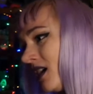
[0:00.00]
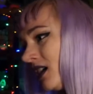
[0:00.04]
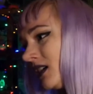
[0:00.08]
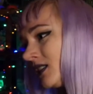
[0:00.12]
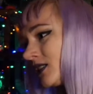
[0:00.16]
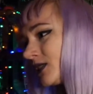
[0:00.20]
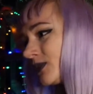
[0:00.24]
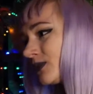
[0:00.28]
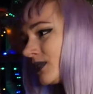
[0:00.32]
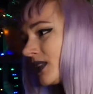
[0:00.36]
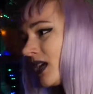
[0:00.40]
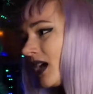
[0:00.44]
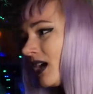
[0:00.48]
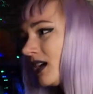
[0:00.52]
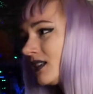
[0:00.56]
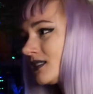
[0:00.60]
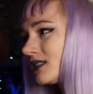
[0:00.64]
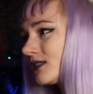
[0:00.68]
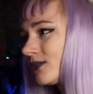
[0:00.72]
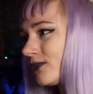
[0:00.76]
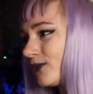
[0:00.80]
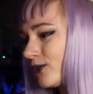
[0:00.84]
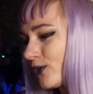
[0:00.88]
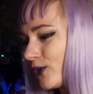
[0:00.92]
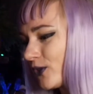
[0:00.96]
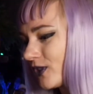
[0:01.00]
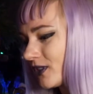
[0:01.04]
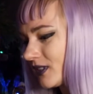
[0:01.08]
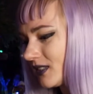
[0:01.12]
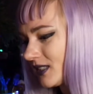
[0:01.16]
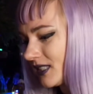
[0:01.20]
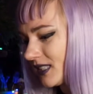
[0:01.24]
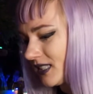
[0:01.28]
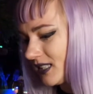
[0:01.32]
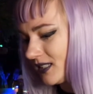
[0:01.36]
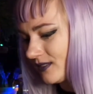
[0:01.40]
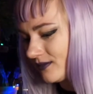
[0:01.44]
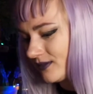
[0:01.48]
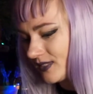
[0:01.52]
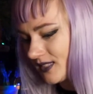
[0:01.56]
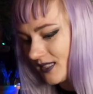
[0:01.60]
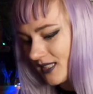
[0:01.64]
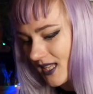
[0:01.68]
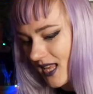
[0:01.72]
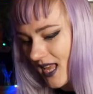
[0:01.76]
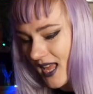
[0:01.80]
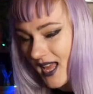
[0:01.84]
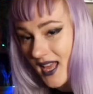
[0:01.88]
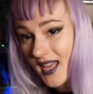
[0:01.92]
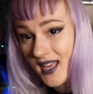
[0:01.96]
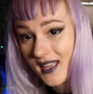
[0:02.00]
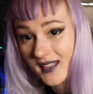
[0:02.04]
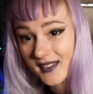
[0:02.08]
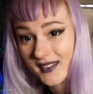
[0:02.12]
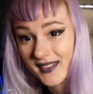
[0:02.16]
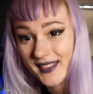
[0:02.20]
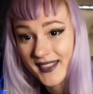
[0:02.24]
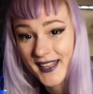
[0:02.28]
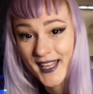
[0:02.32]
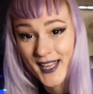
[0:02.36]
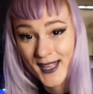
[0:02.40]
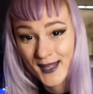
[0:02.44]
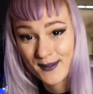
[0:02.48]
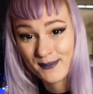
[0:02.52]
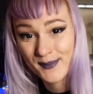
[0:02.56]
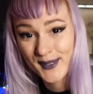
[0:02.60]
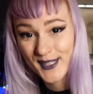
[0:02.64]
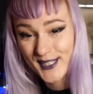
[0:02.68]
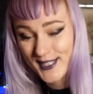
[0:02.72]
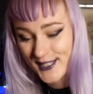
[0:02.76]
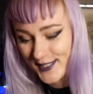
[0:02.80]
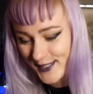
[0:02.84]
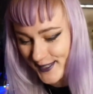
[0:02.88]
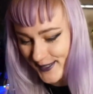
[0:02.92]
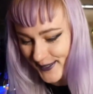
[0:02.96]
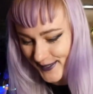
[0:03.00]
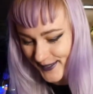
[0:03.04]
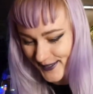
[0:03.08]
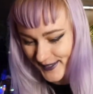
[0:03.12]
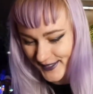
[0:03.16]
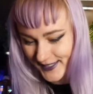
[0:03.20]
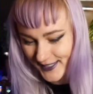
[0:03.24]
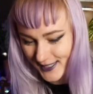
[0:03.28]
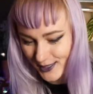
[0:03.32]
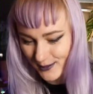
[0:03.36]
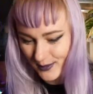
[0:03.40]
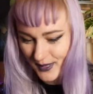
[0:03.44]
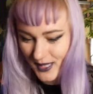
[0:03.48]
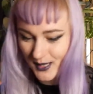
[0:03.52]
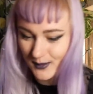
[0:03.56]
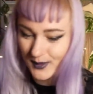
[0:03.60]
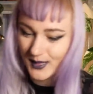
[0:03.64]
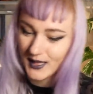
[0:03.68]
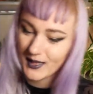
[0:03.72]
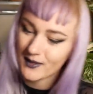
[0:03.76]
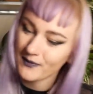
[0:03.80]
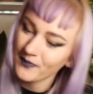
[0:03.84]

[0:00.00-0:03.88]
So it has 4 leaves, and let me show you this baby.